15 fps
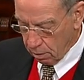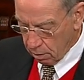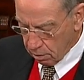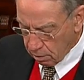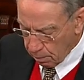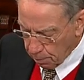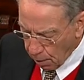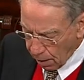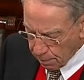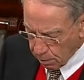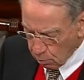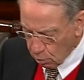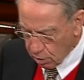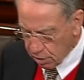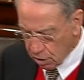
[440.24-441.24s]
The
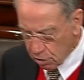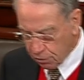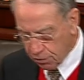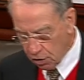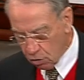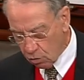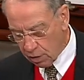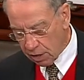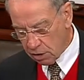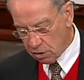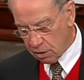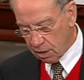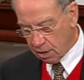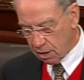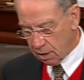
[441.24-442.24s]
problem with this view is
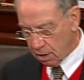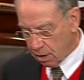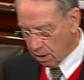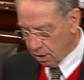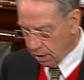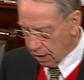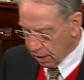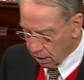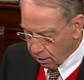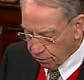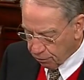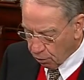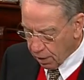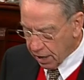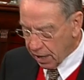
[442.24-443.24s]
that in a
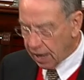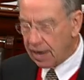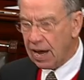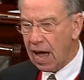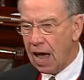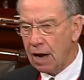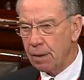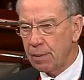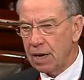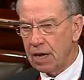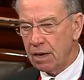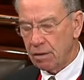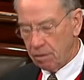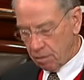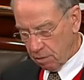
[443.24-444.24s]
free
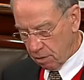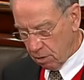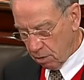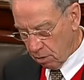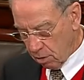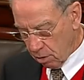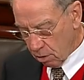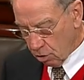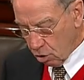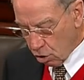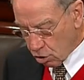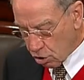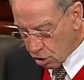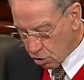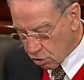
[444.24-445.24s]
economy,
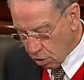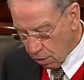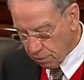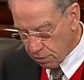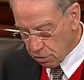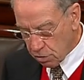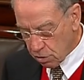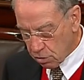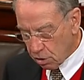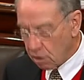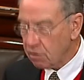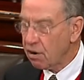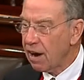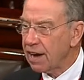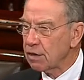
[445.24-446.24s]
goods and services are
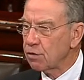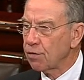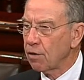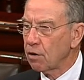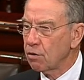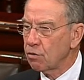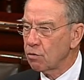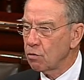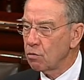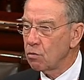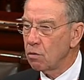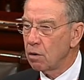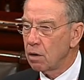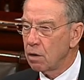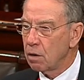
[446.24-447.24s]
transferred
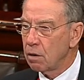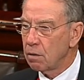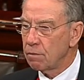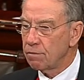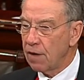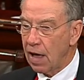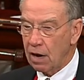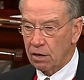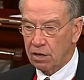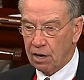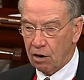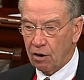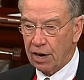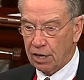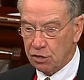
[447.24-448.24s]
through
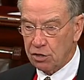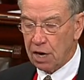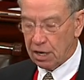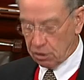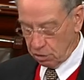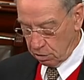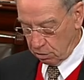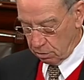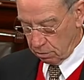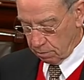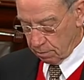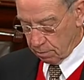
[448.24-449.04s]
voluntary exchanges.